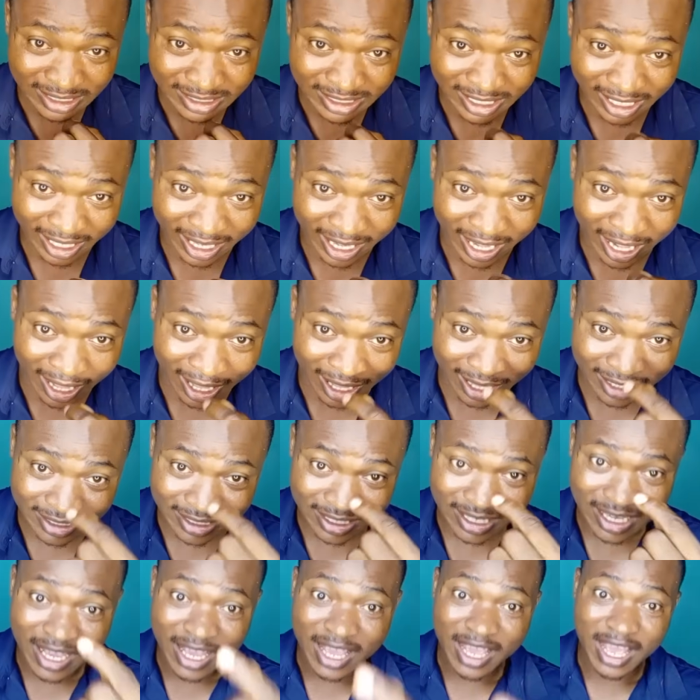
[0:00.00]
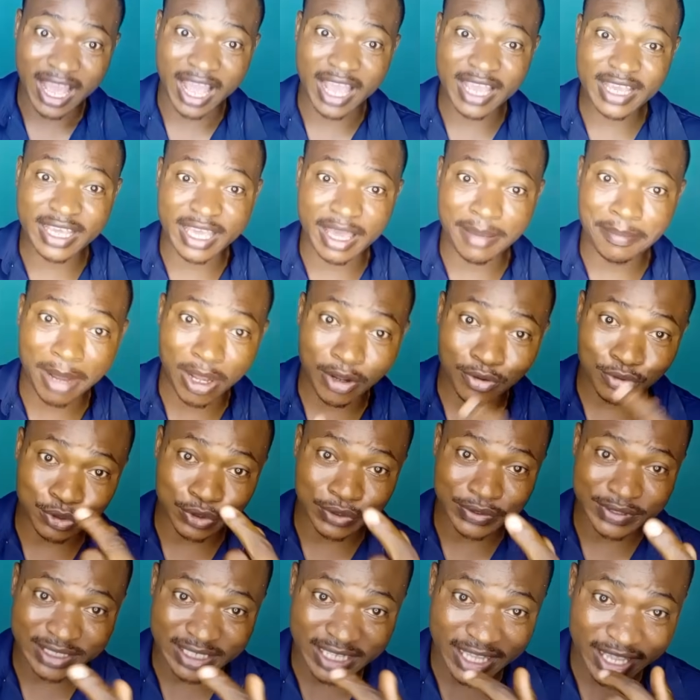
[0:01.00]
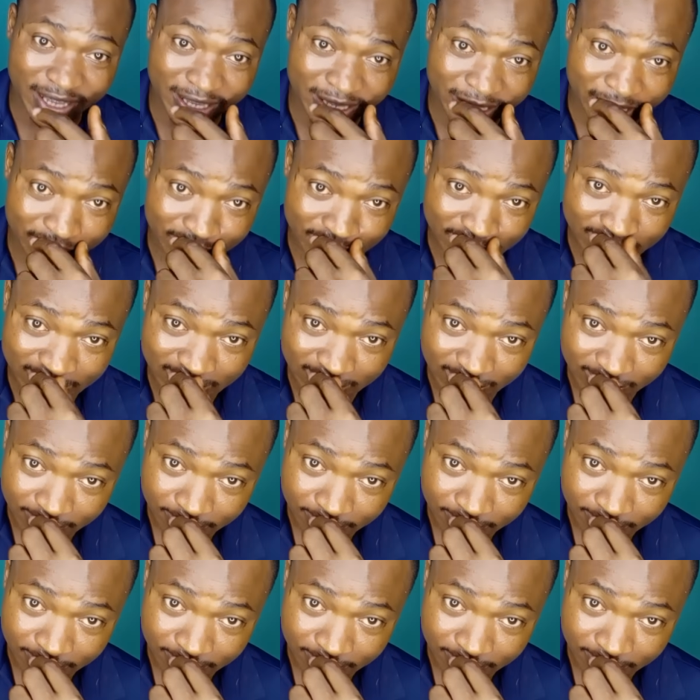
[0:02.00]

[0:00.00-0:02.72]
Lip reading: and jackals. I came out to say it.